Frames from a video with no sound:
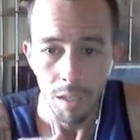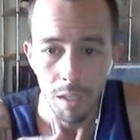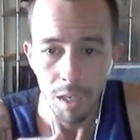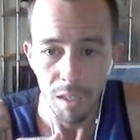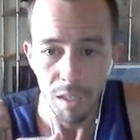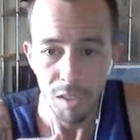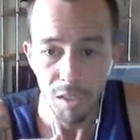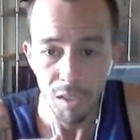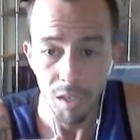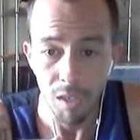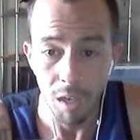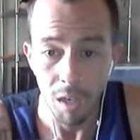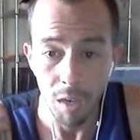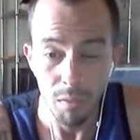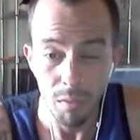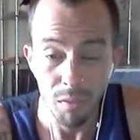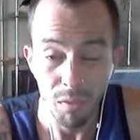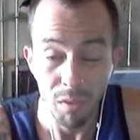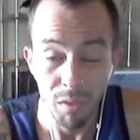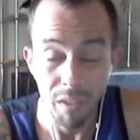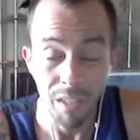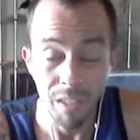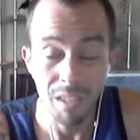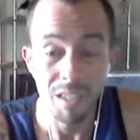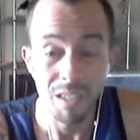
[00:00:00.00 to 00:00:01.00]
I took an
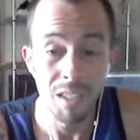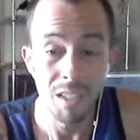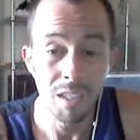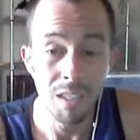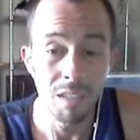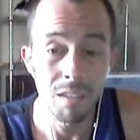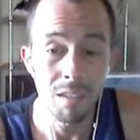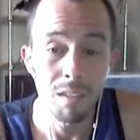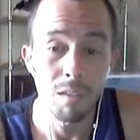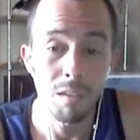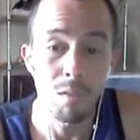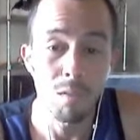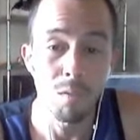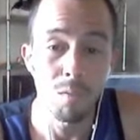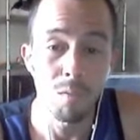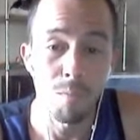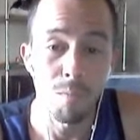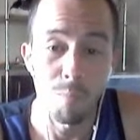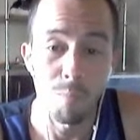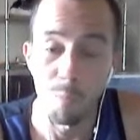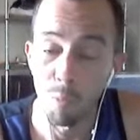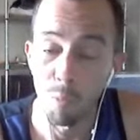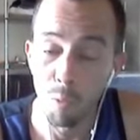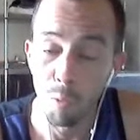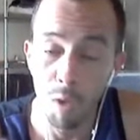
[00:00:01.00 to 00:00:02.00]
offer on these
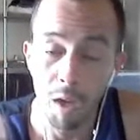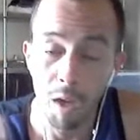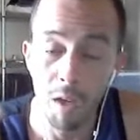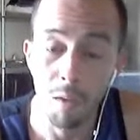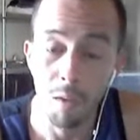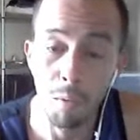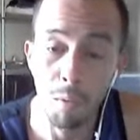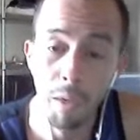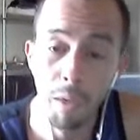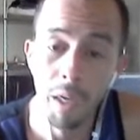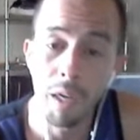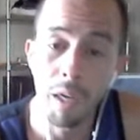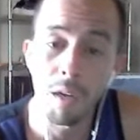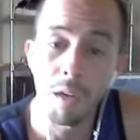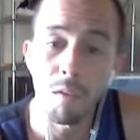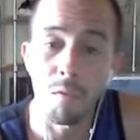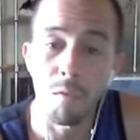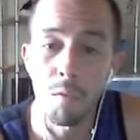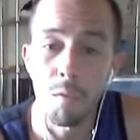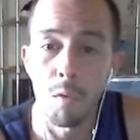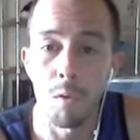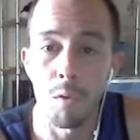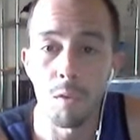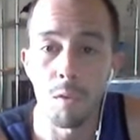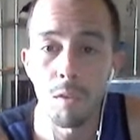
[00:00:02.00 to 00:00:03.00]
right away
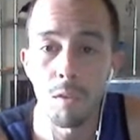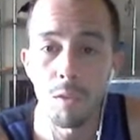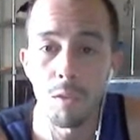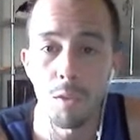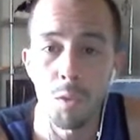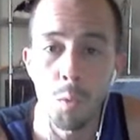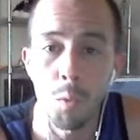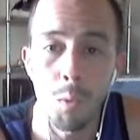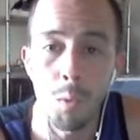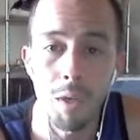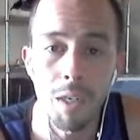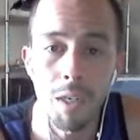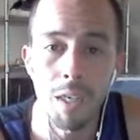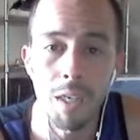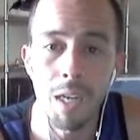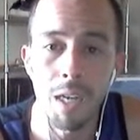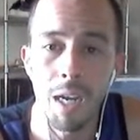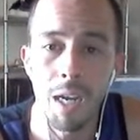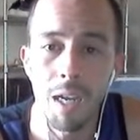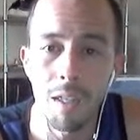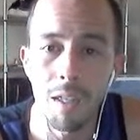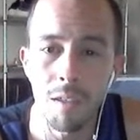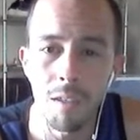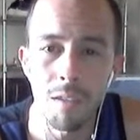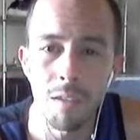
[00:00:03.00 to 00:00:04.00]
for
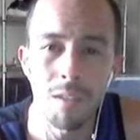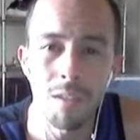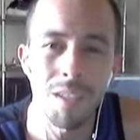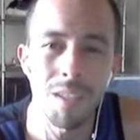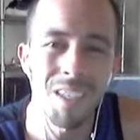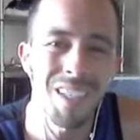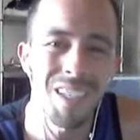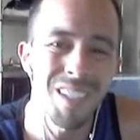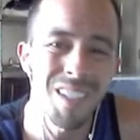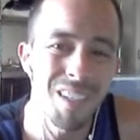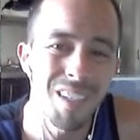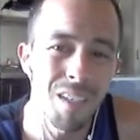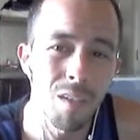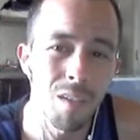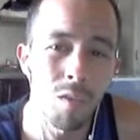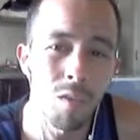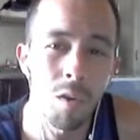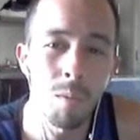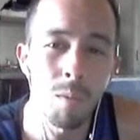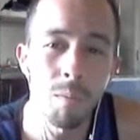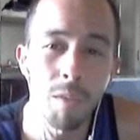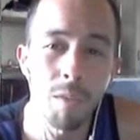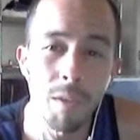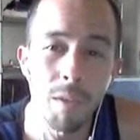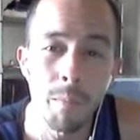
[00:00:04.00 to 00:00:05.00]
$20. Like I said,
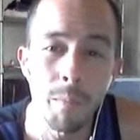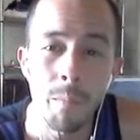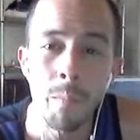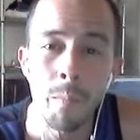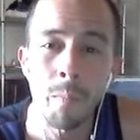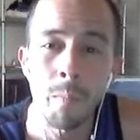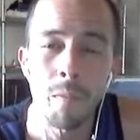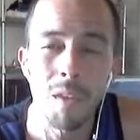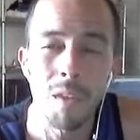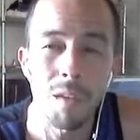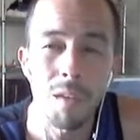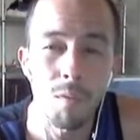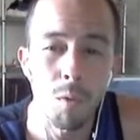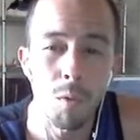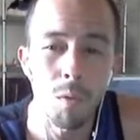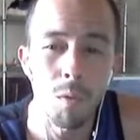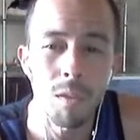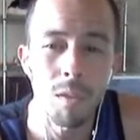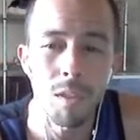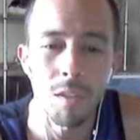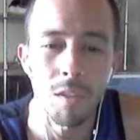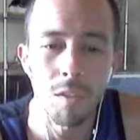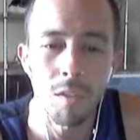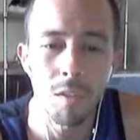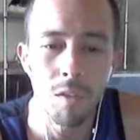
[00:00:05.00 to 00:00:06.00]
normally, if it
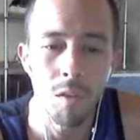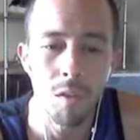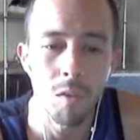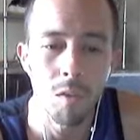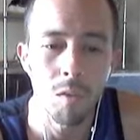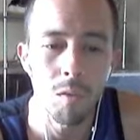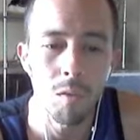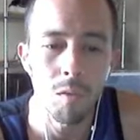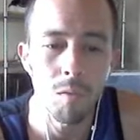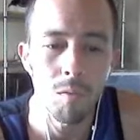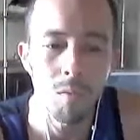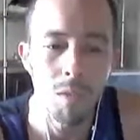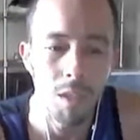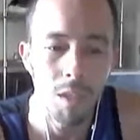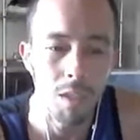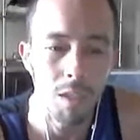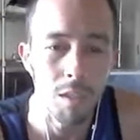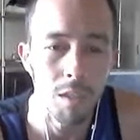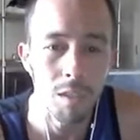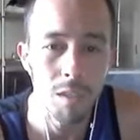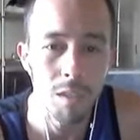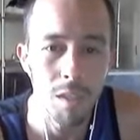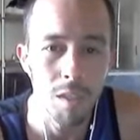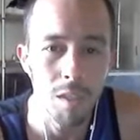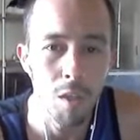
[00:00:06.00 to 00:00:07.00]
wasn't so, like the
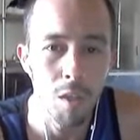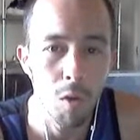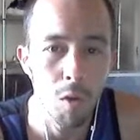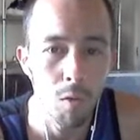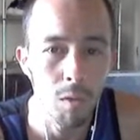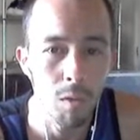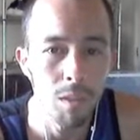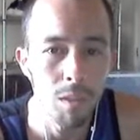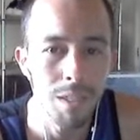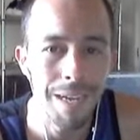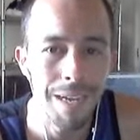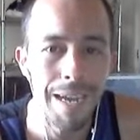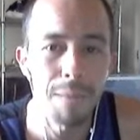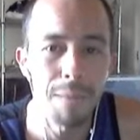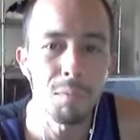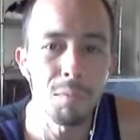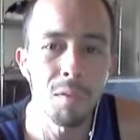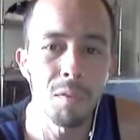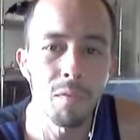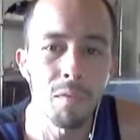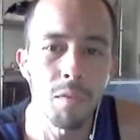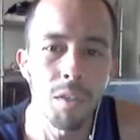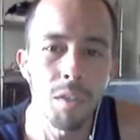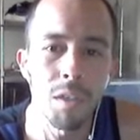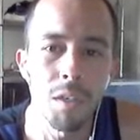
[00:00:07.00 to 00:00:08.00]
slower time
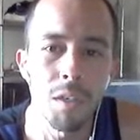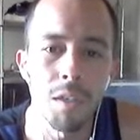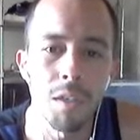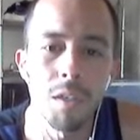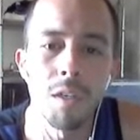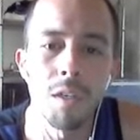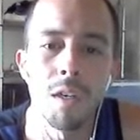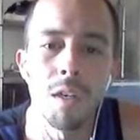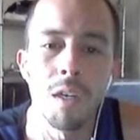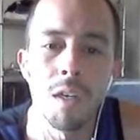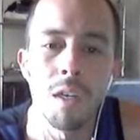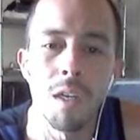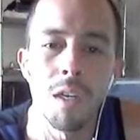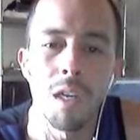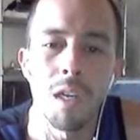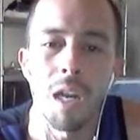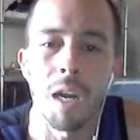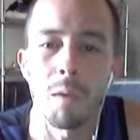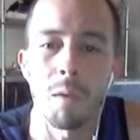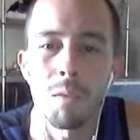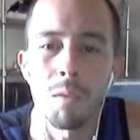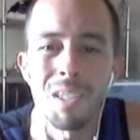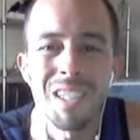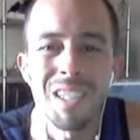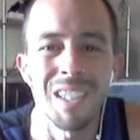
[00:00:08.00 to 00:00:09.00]
of year,
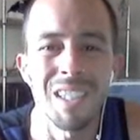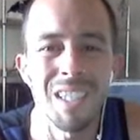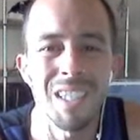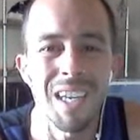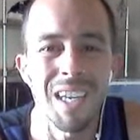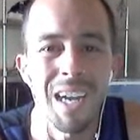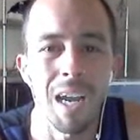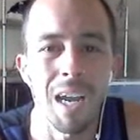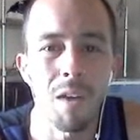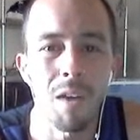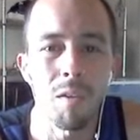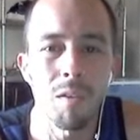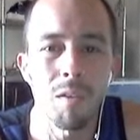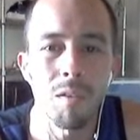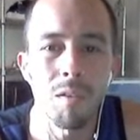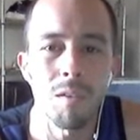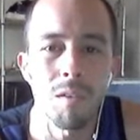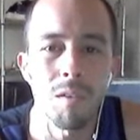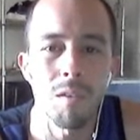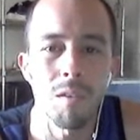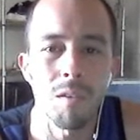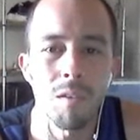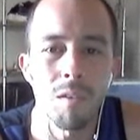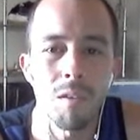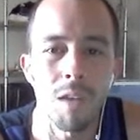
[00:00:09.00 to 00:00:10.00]
I would sit
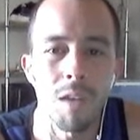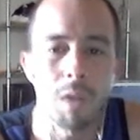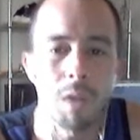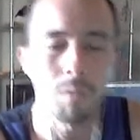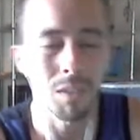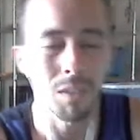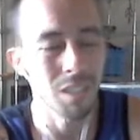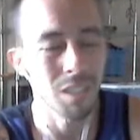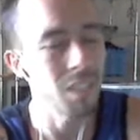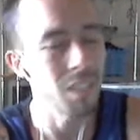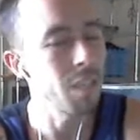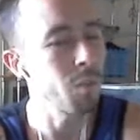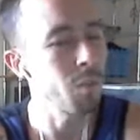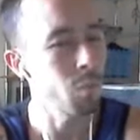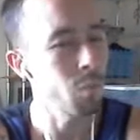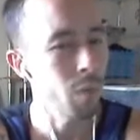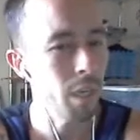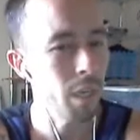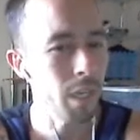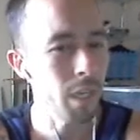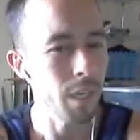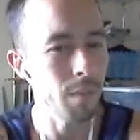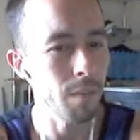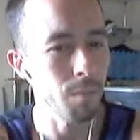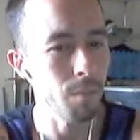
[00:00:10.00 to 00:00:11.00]
and
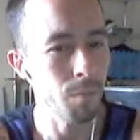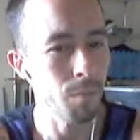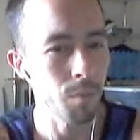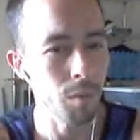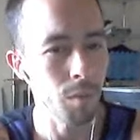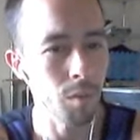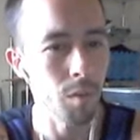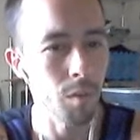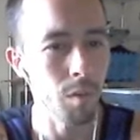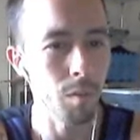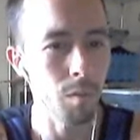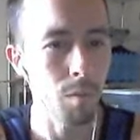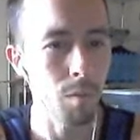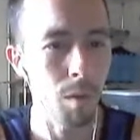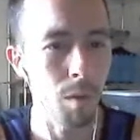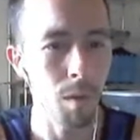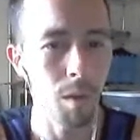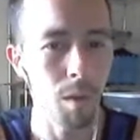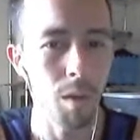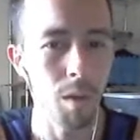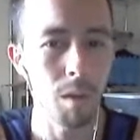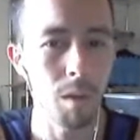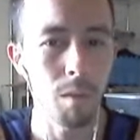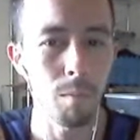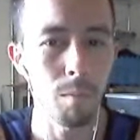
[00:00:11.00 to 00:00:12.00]
wait for
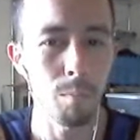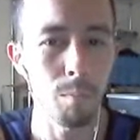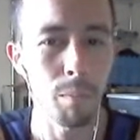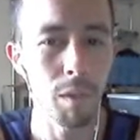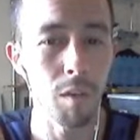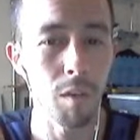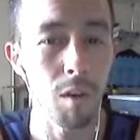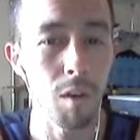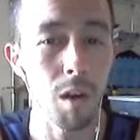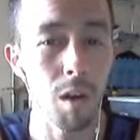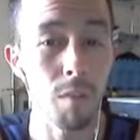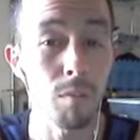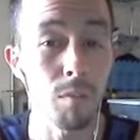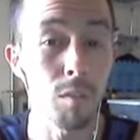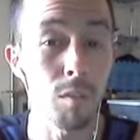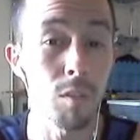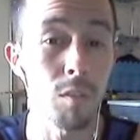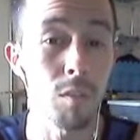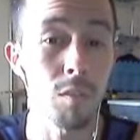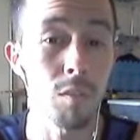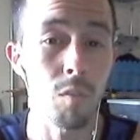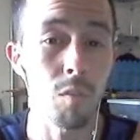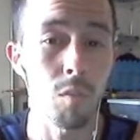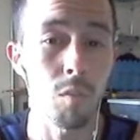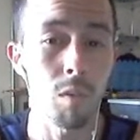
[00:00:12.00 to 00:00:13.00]
better
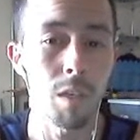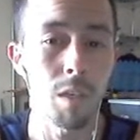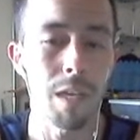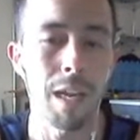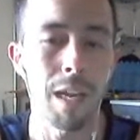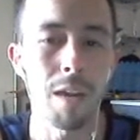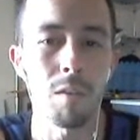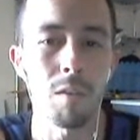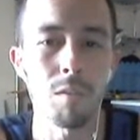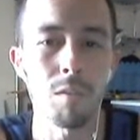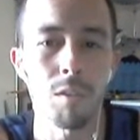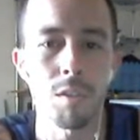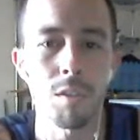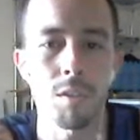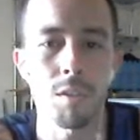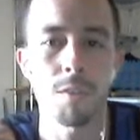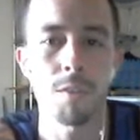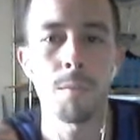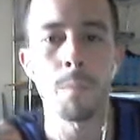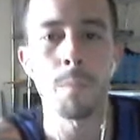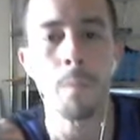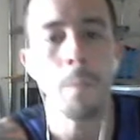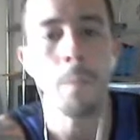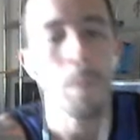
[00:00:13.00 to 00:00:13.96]
offers or counter.